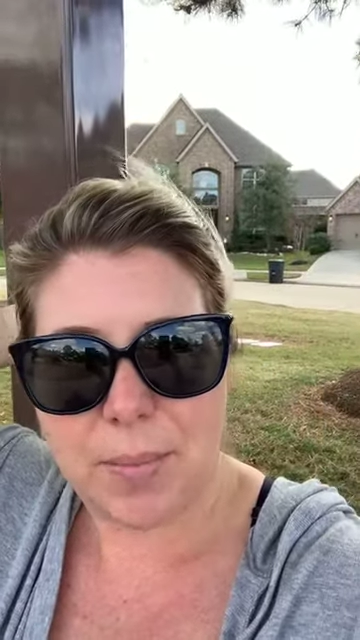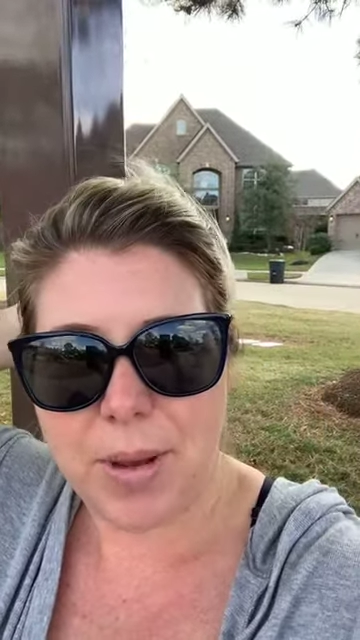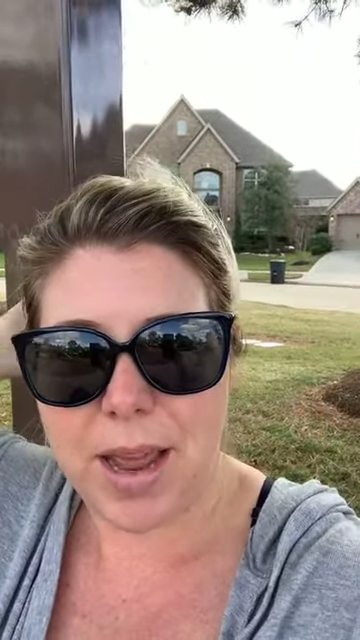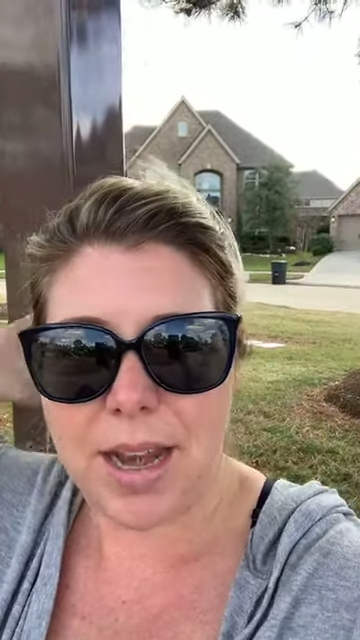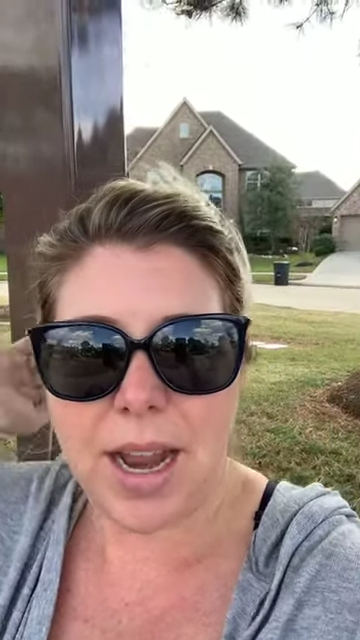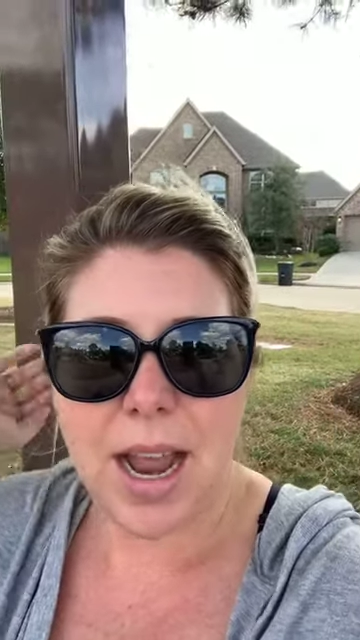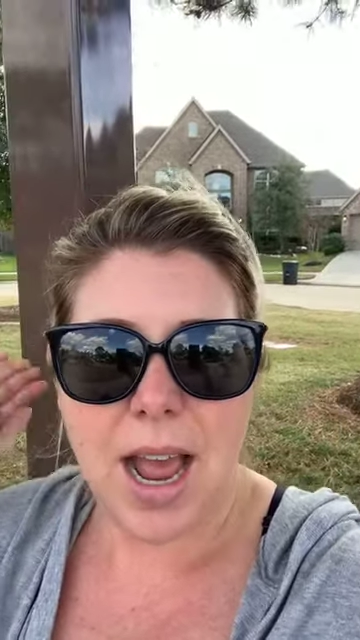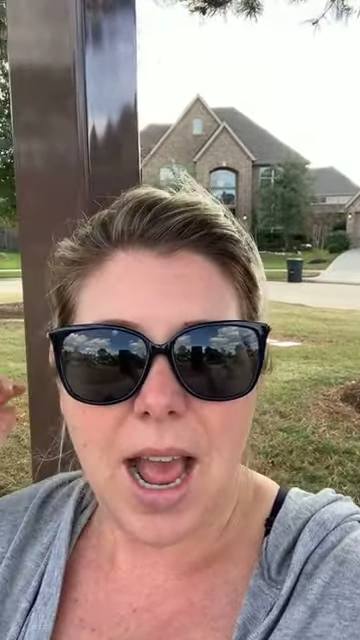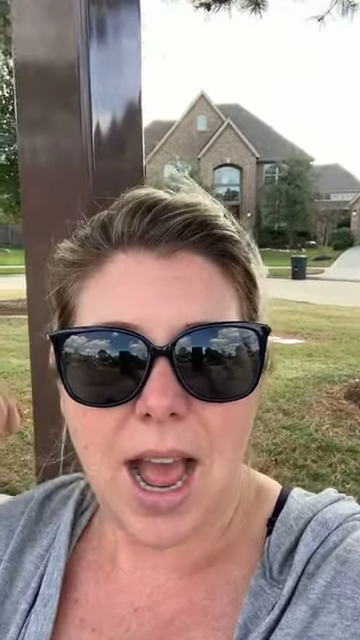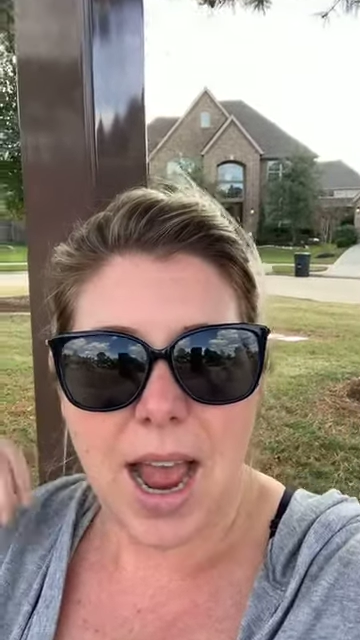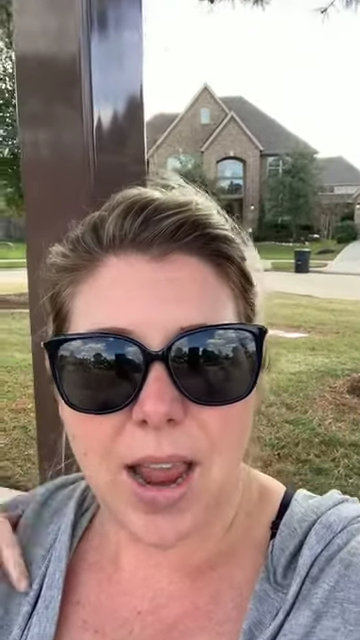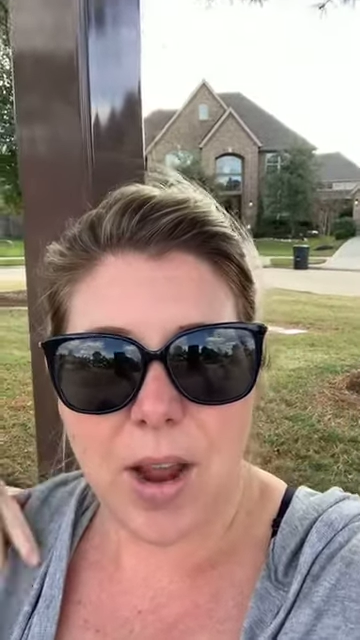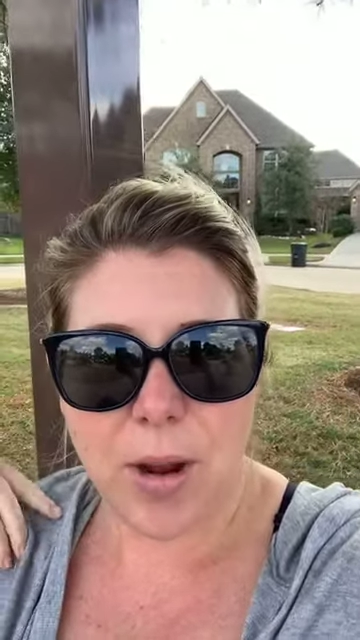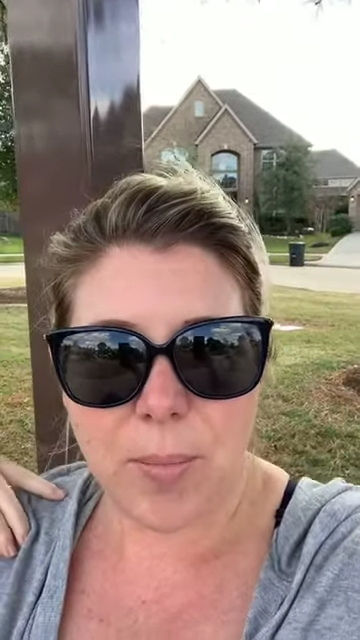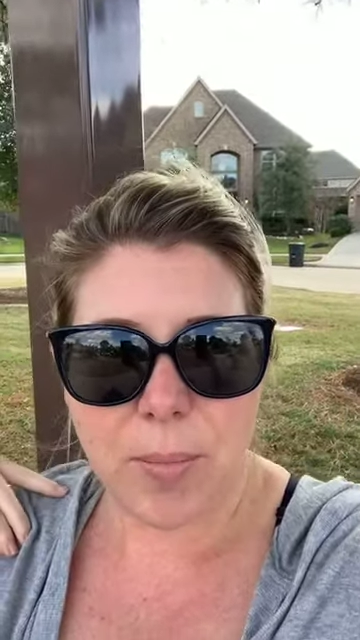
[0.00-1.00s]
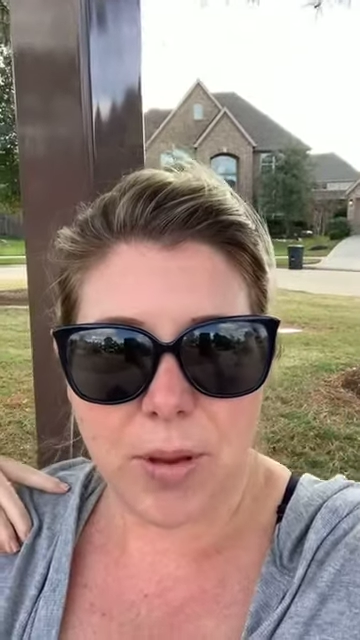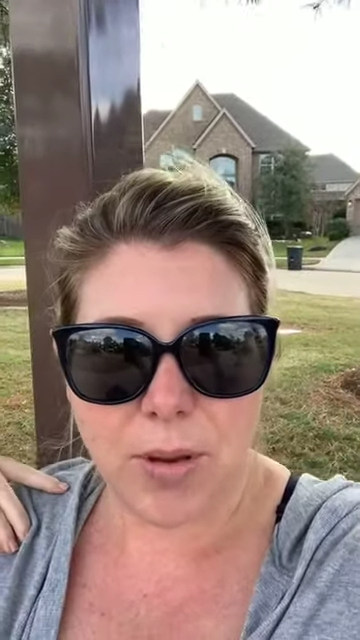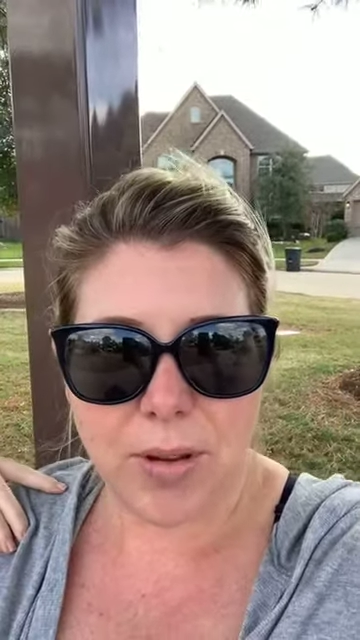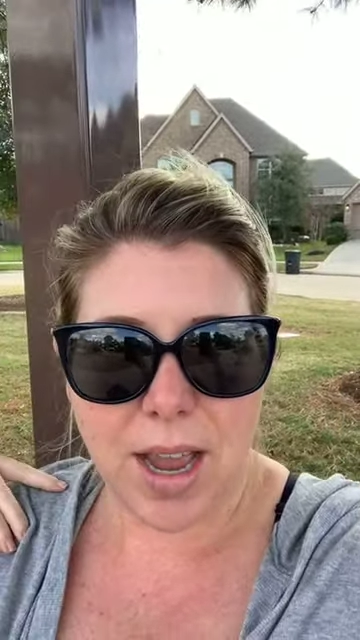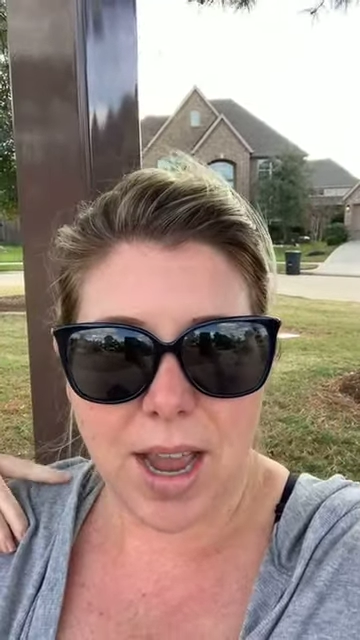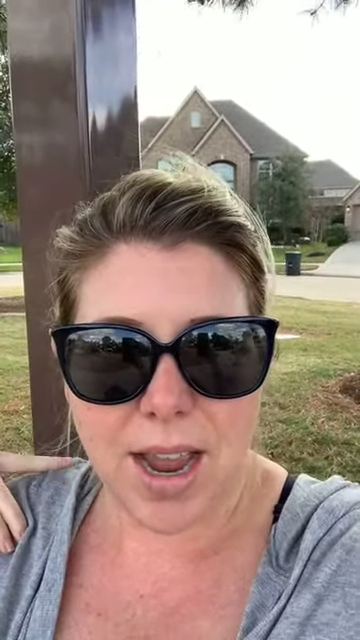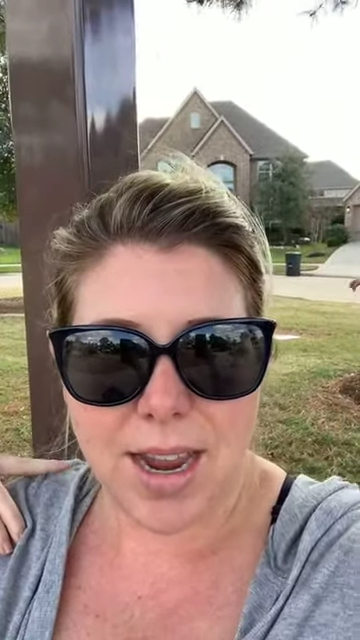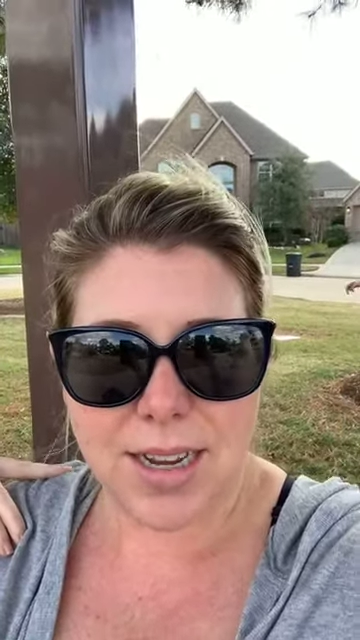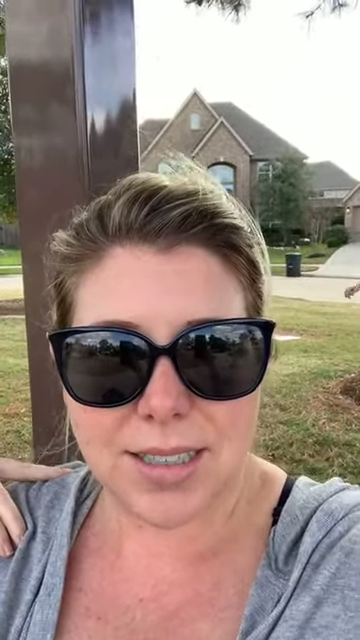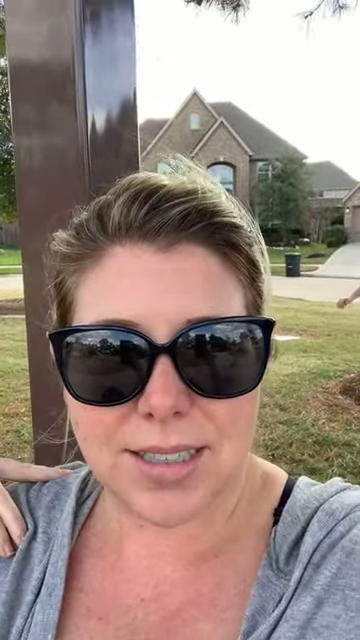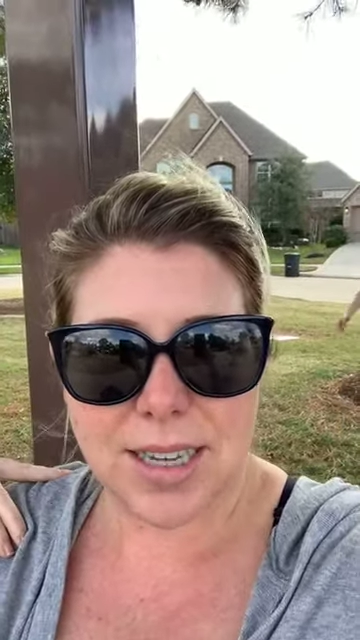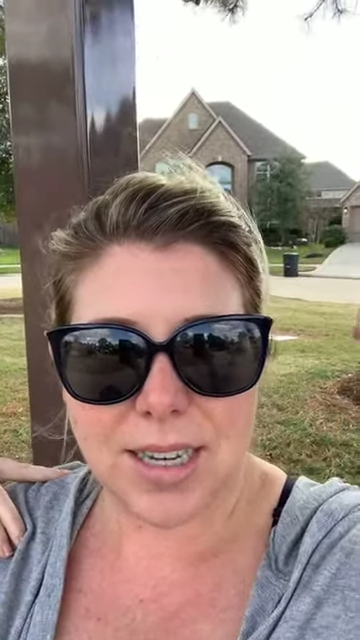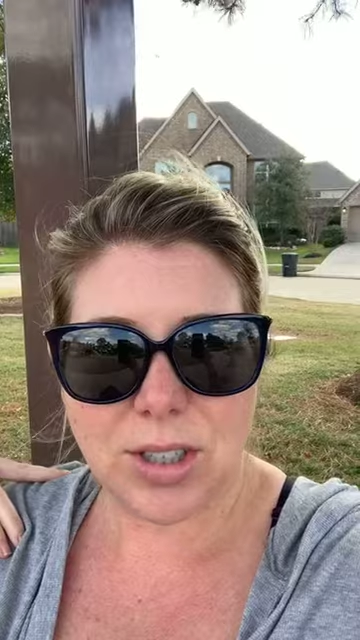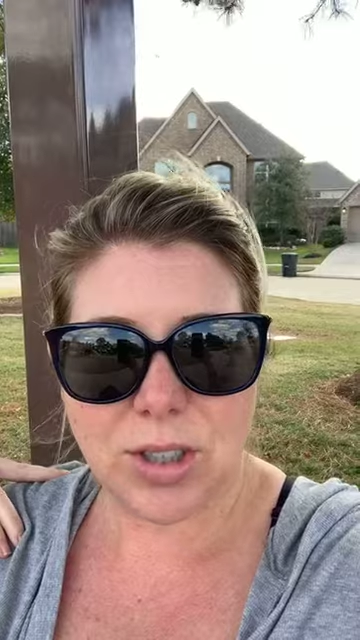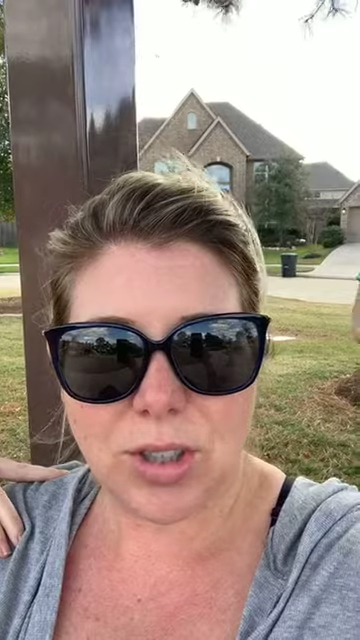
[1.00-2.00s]
But I hope you guys
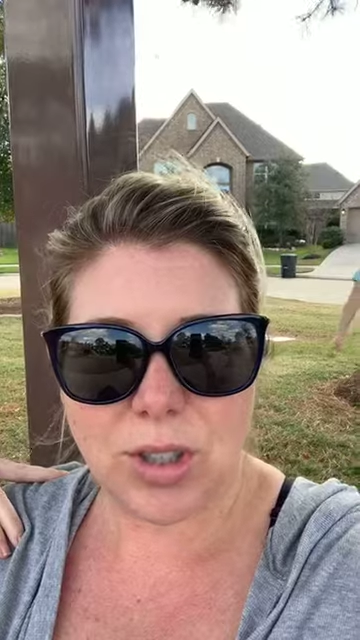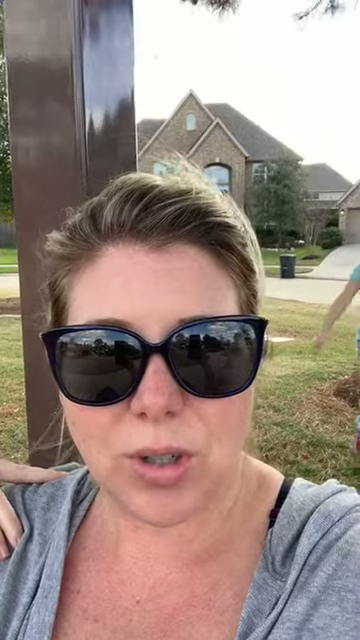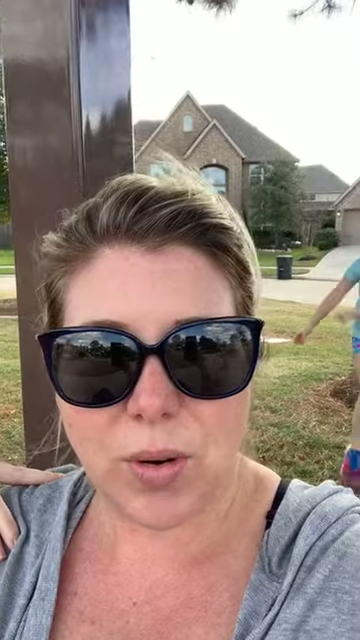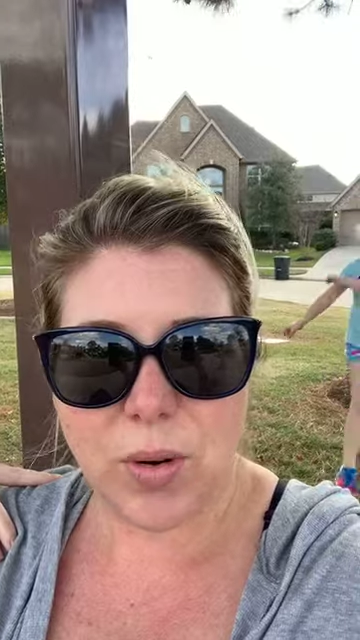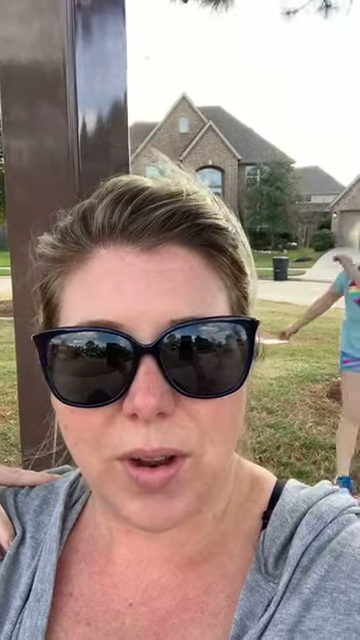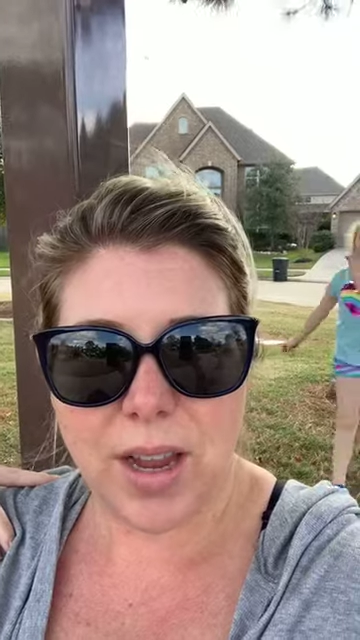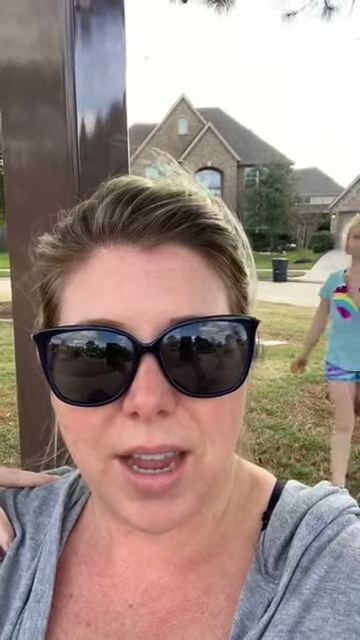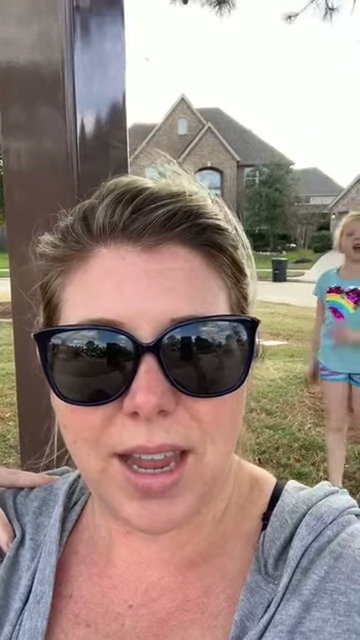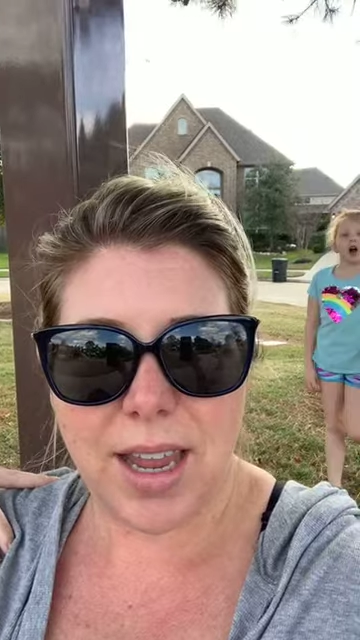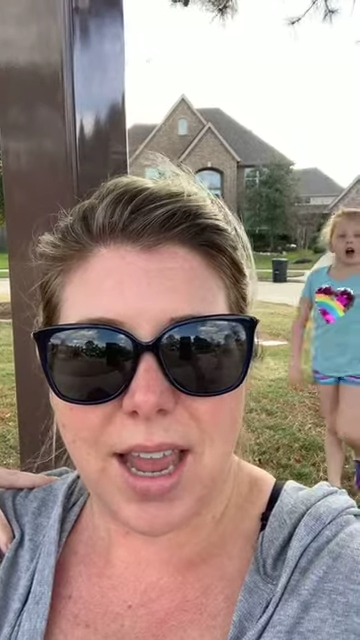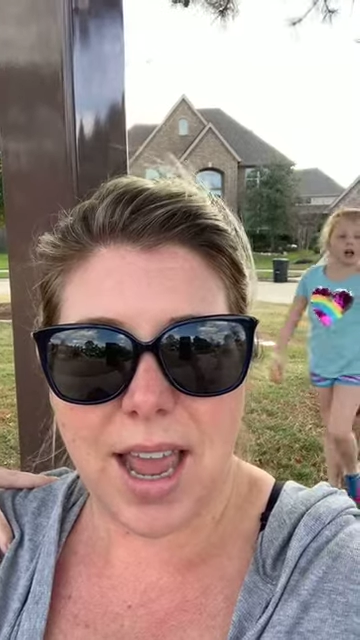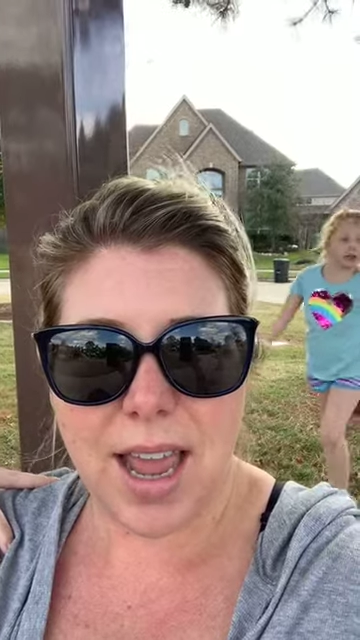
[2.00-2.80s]
enjoy.